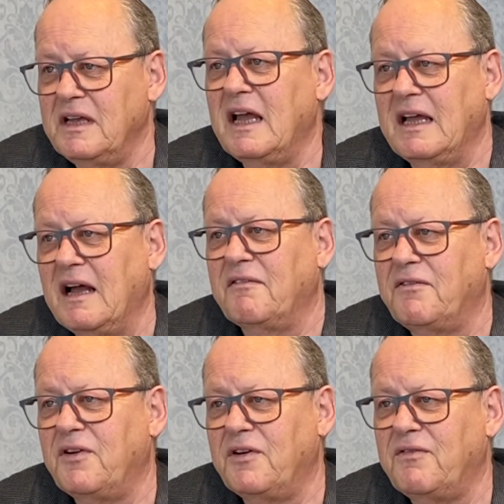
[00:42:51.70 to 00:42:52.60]
Yeah,
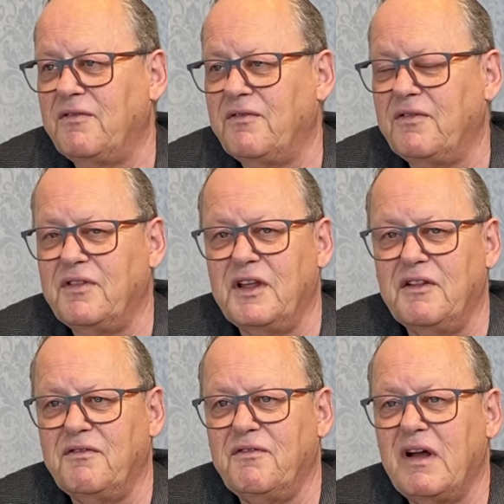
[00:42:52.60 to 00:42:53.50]

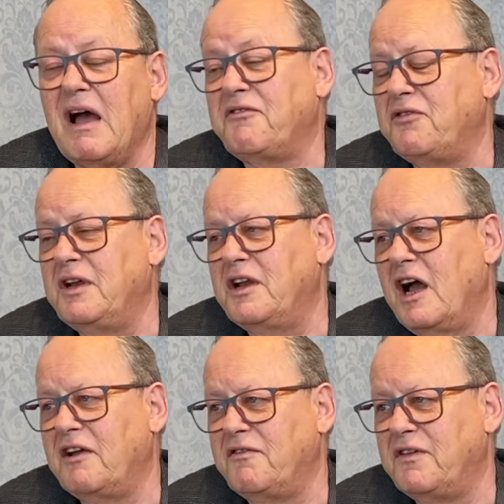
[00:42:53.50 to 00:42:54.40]
after he
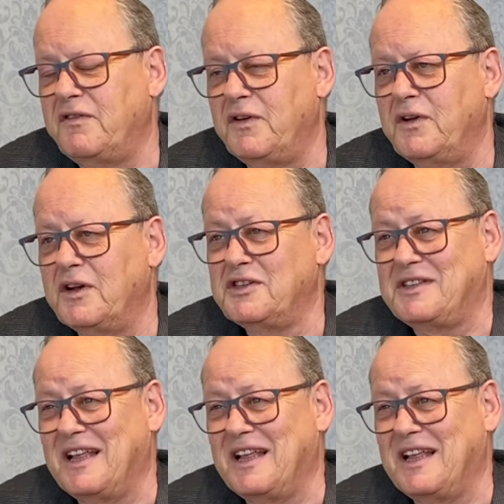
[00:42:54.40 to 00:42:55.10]
died for a few years.